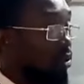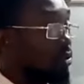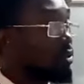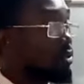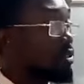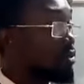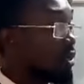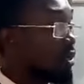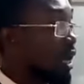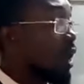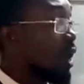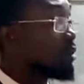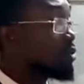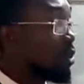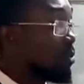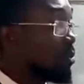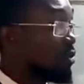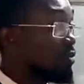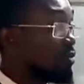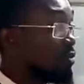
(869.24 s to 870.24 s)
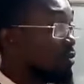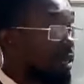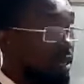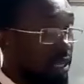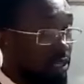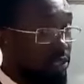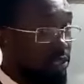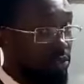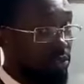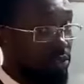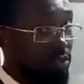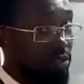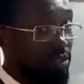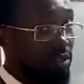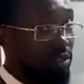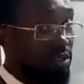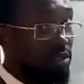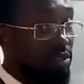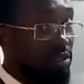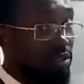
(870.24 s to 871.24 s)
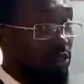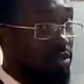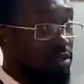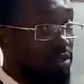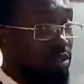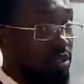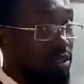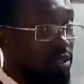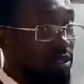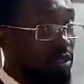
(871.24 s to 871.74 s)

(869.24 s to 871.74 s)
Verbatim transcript: until the outcome of the election. Is it not?